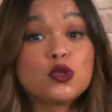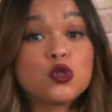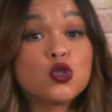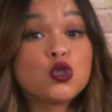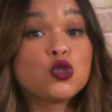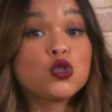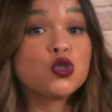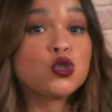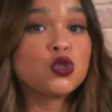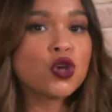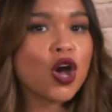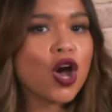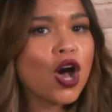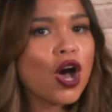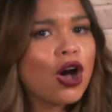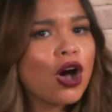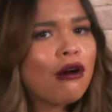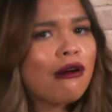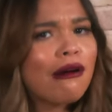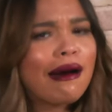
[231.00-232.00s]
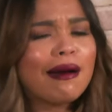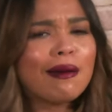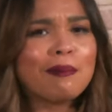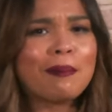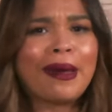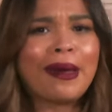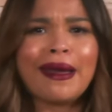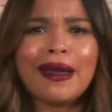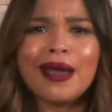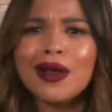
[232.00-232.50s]
So
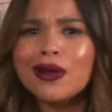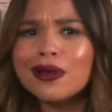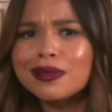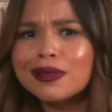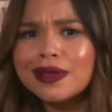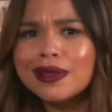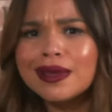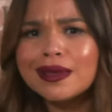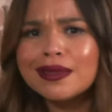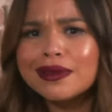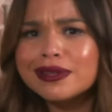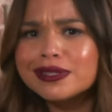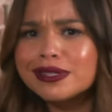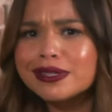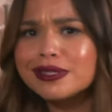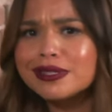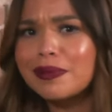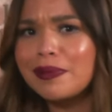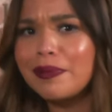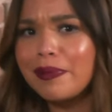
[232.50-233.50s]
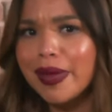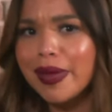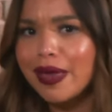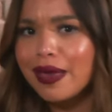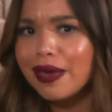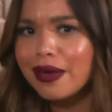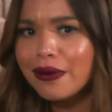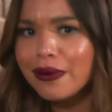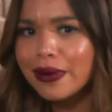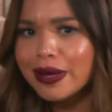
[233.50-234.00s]
apparently there's a
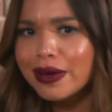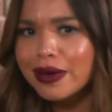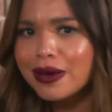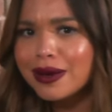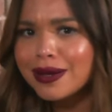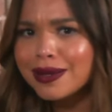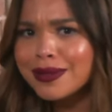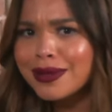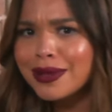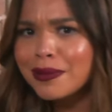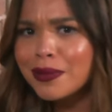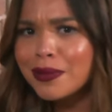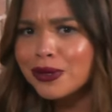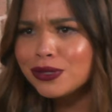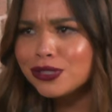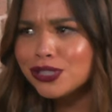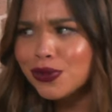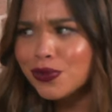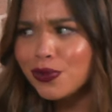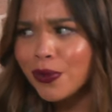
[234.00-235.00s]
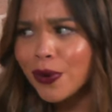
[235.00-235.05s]
debate going on in the emoji